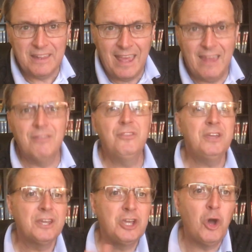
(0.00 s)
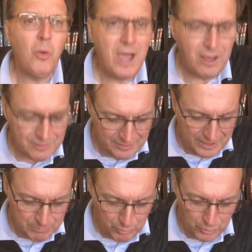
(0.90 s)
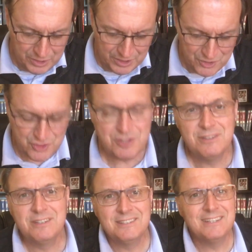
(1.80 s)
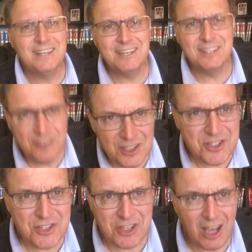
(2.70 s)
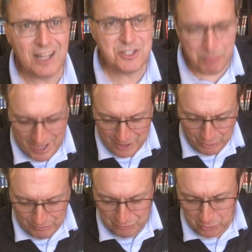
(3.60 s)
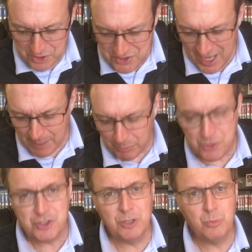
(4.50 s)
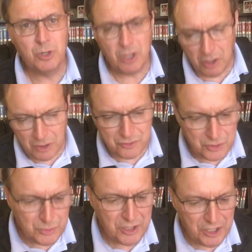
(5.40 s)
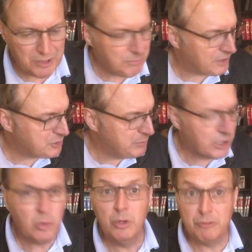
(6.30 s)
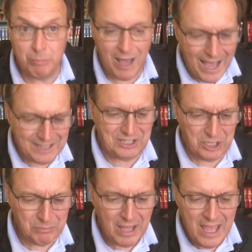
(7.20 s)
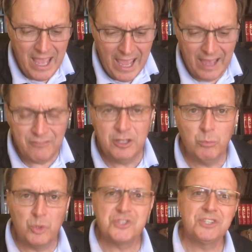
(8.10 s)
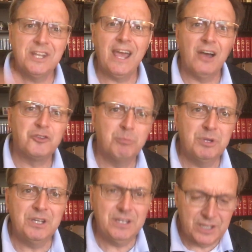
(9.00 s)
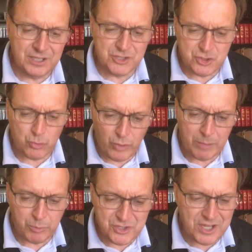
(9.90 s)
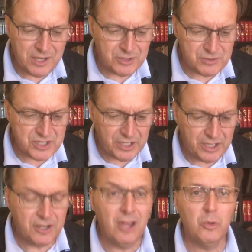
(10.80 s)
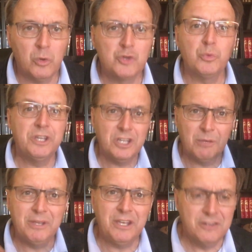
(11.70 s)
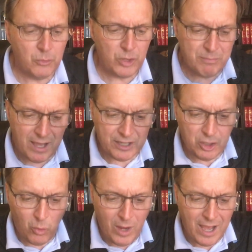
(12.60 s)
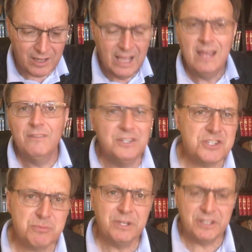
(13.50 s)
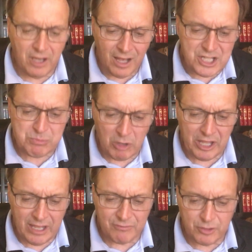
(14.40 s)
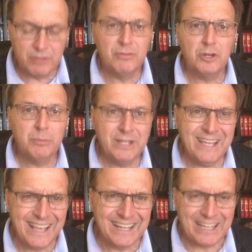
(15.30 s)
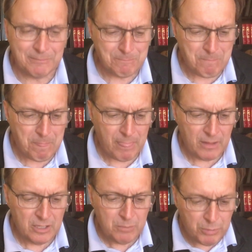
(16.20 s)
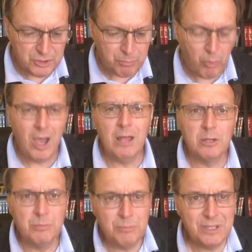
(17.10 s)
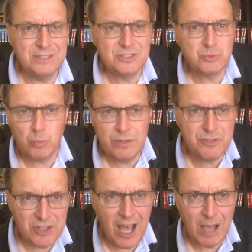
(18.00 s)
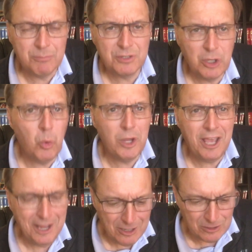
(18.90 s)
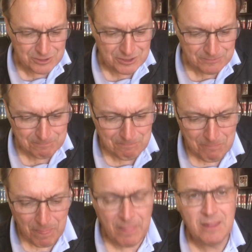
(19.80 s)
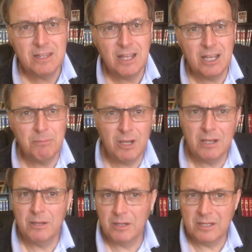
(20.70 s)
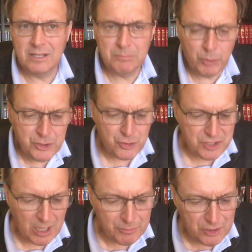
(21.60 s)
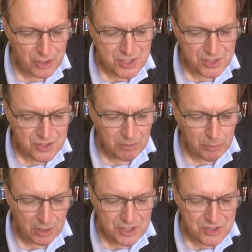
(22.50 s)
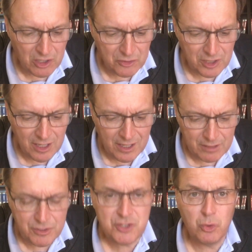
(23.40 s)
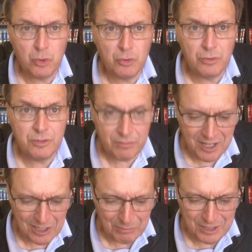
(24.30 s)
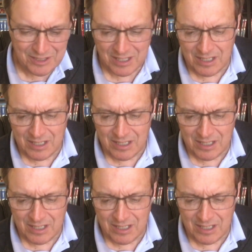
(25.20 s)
and then go out and preach. Uh, this is God's pattern for discipleship. We're called to Him, uh, to be equipped by Him, and then we're sent out to be His representatives. In, in other words, we come in that we might go out. This has been God's plan from the very beginning. But the problem is we've stopped going out. Uh, my uh, preacher's commentary says someplace along the line of historical development,